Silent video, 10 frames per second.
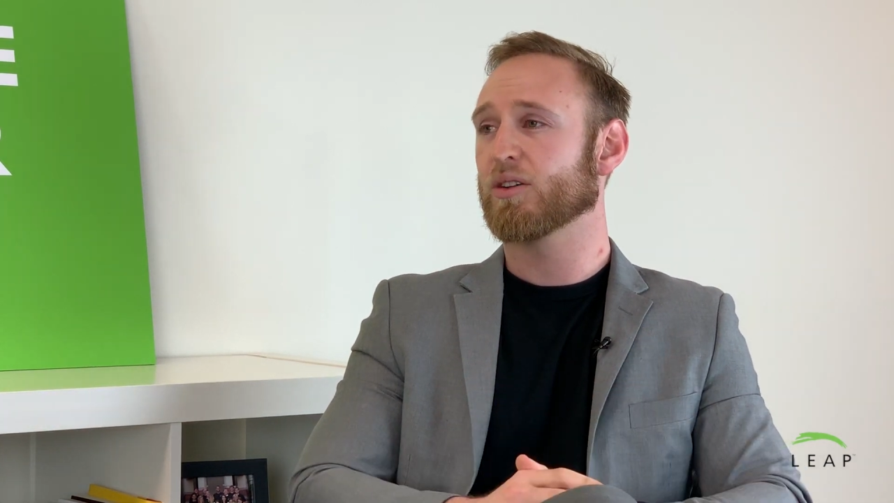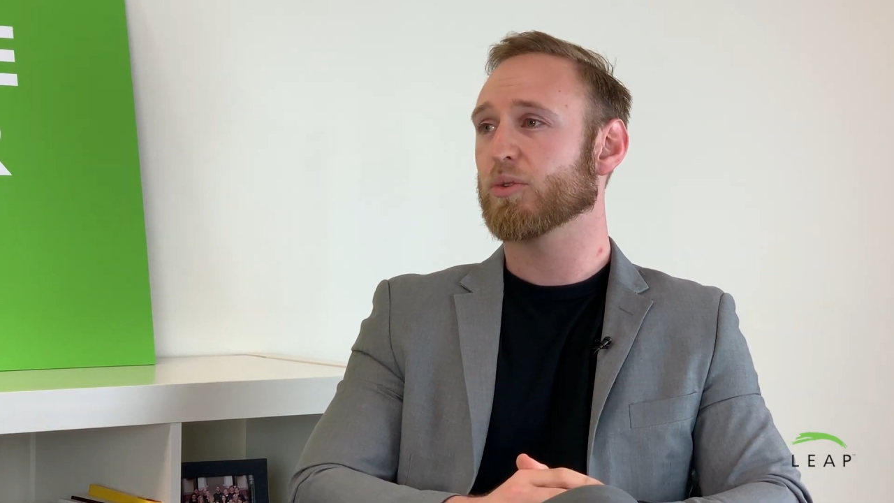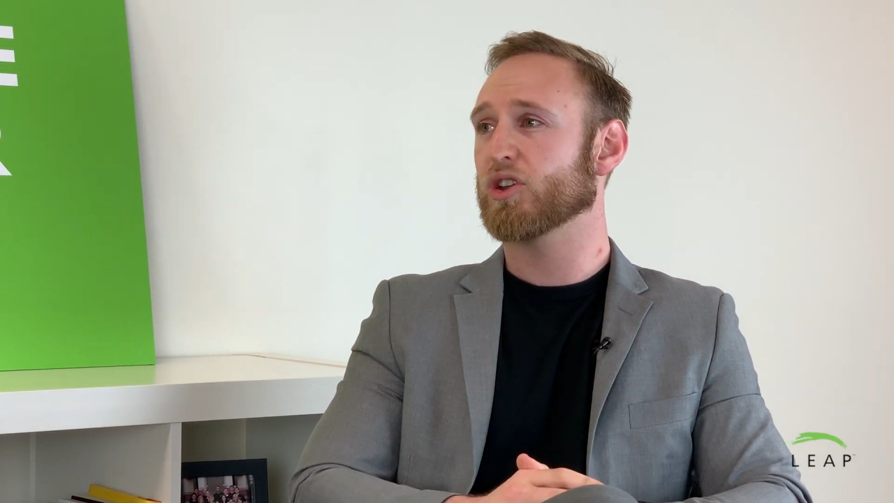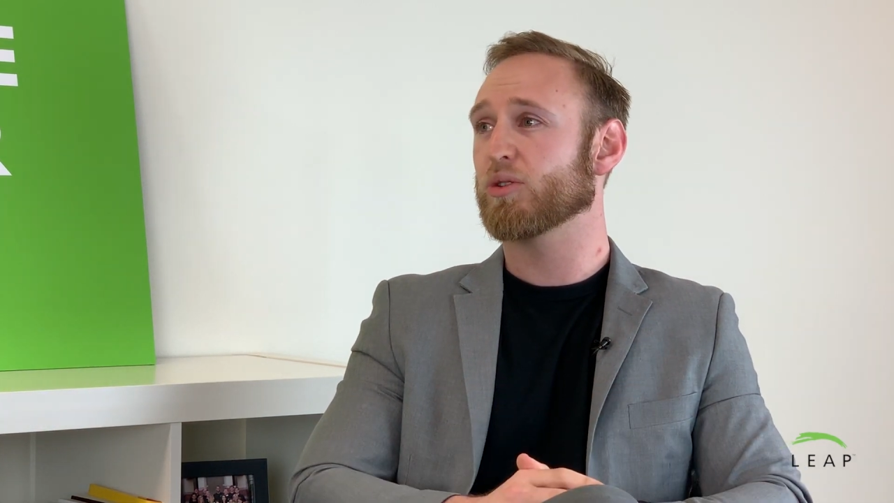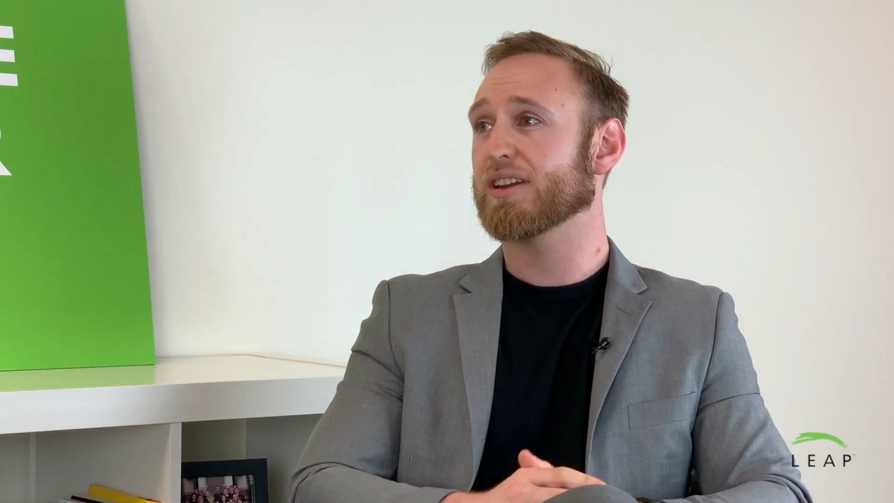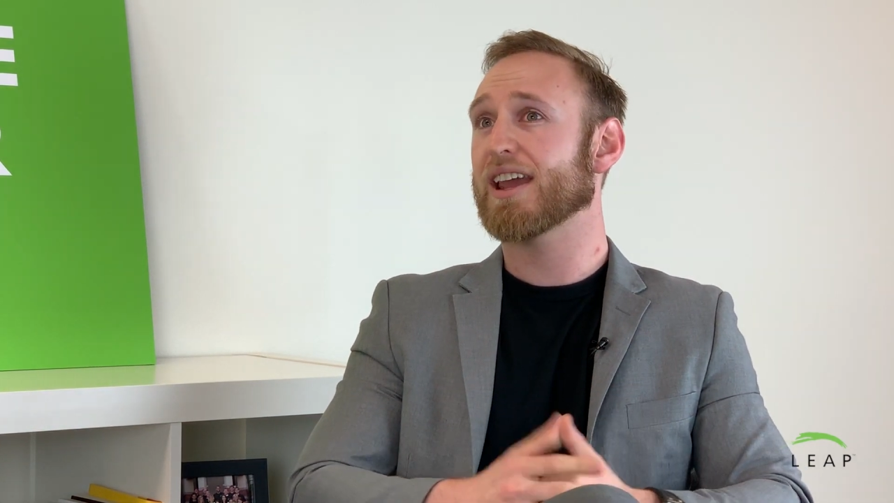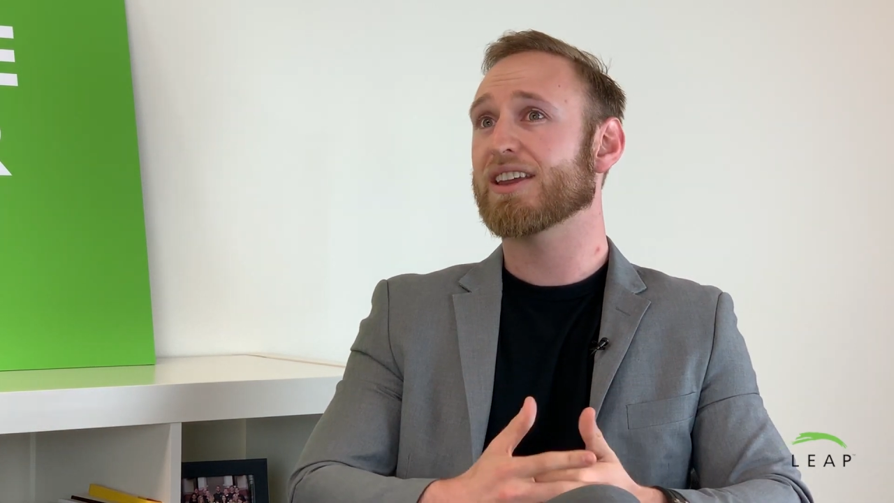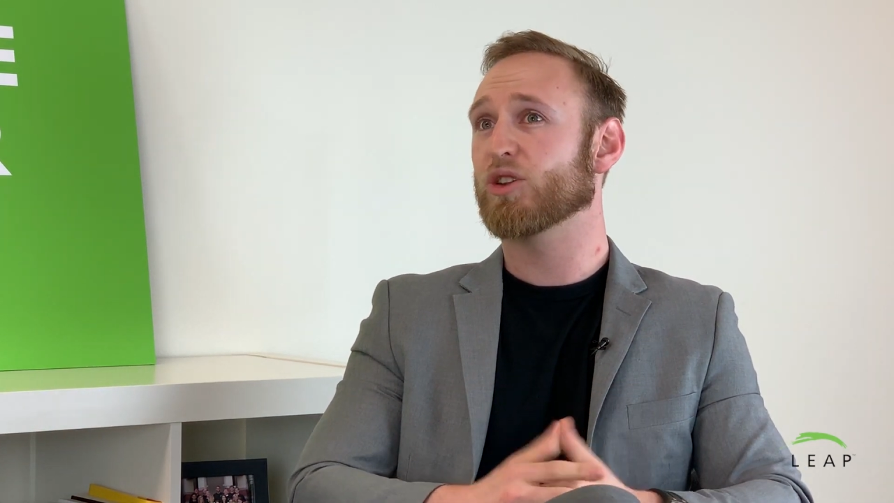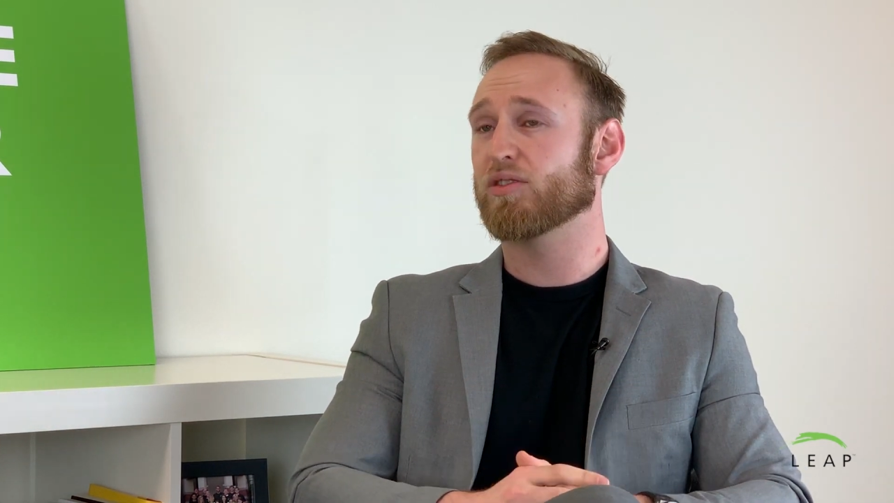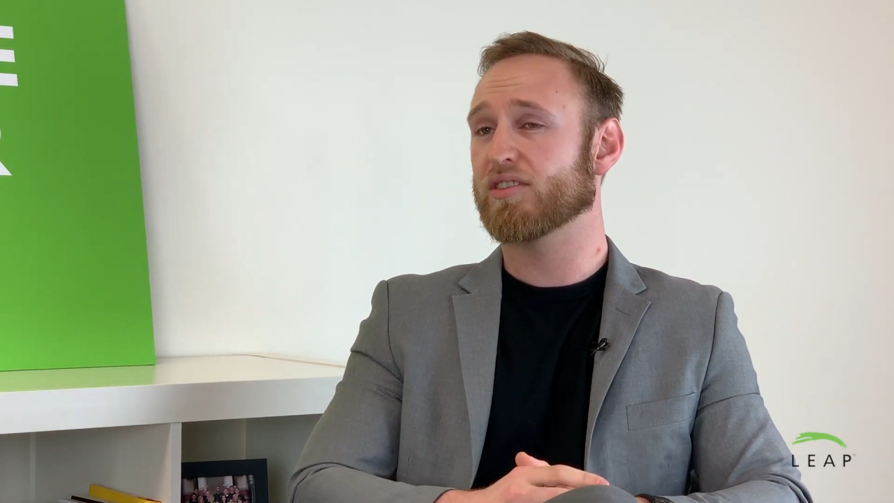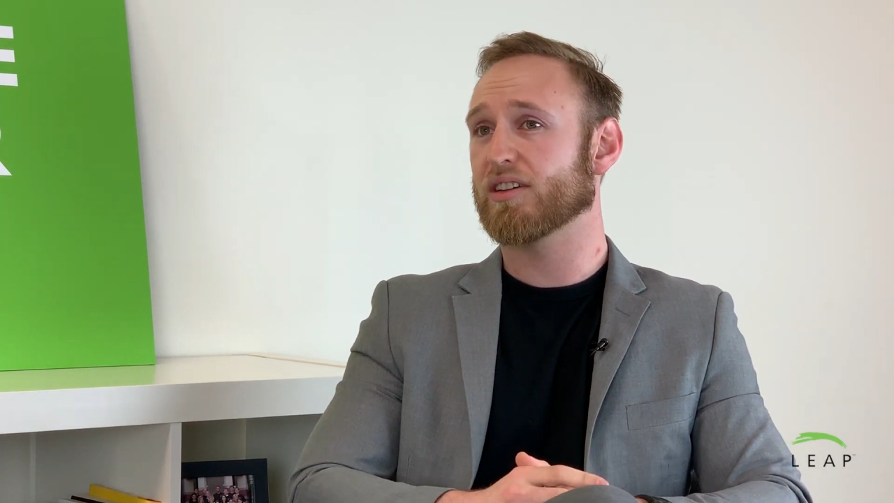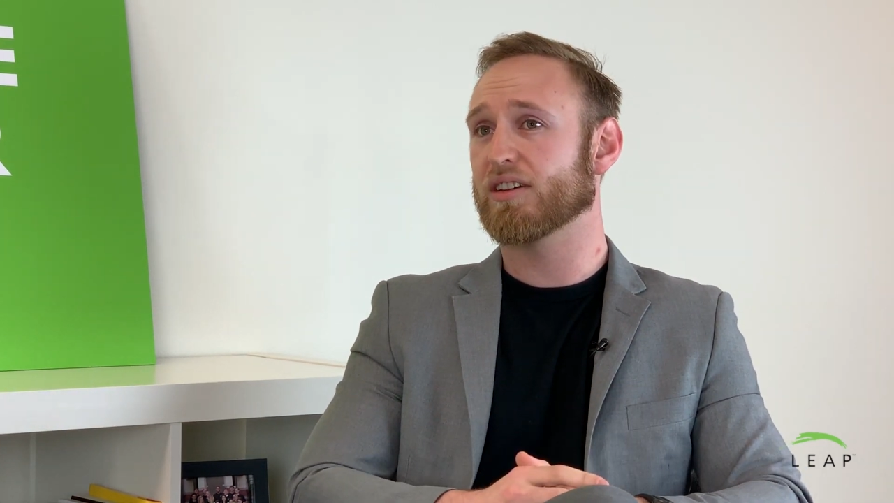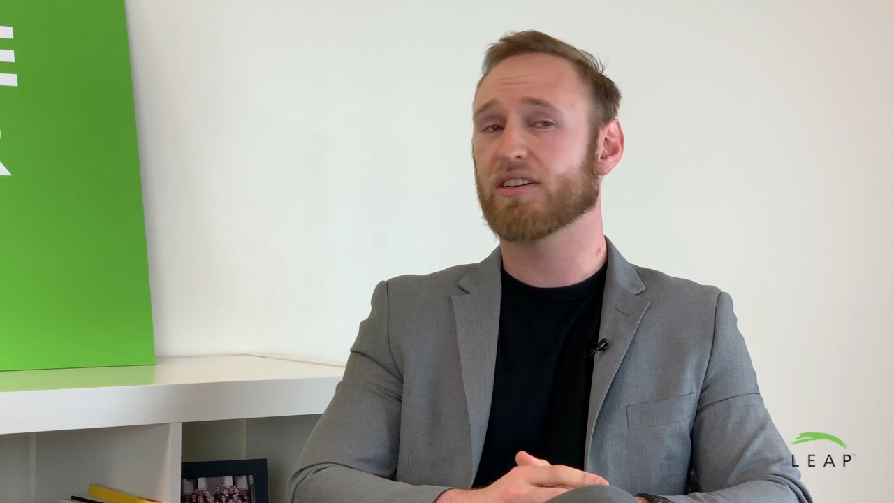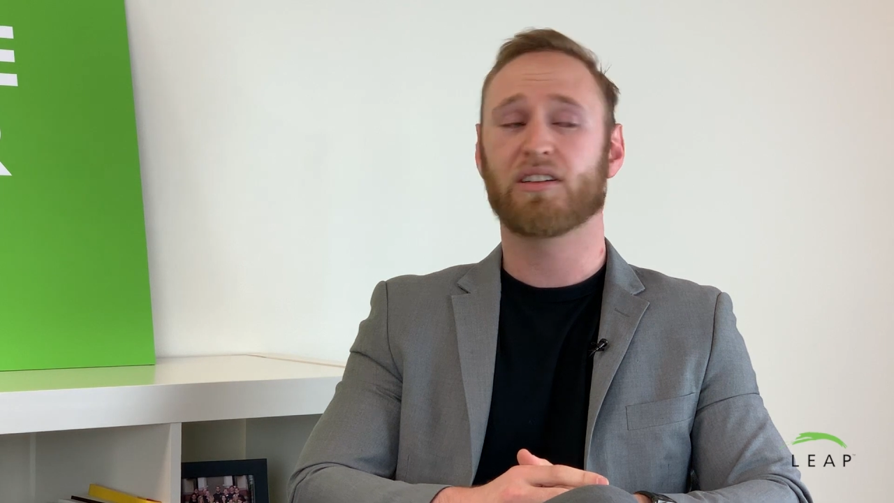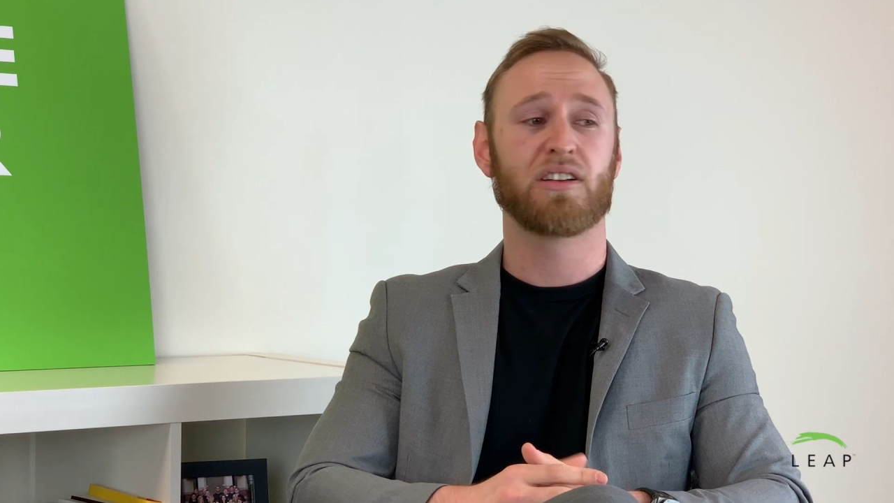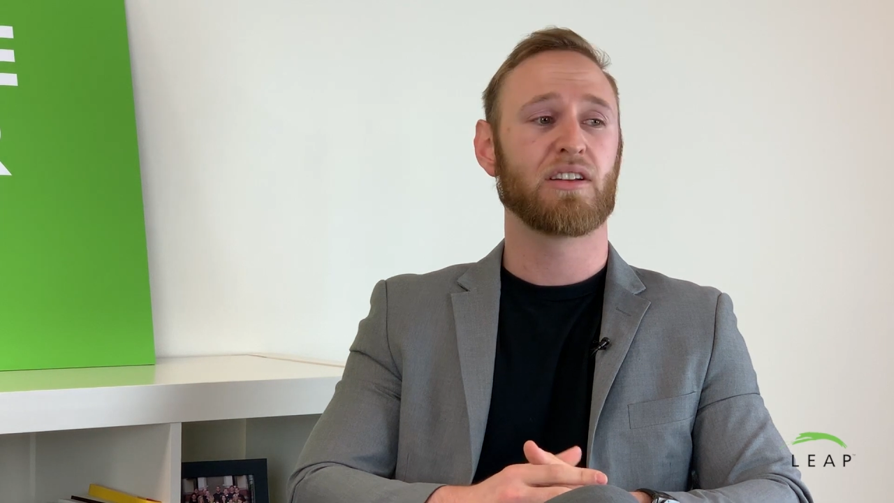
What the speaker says: where you can get used to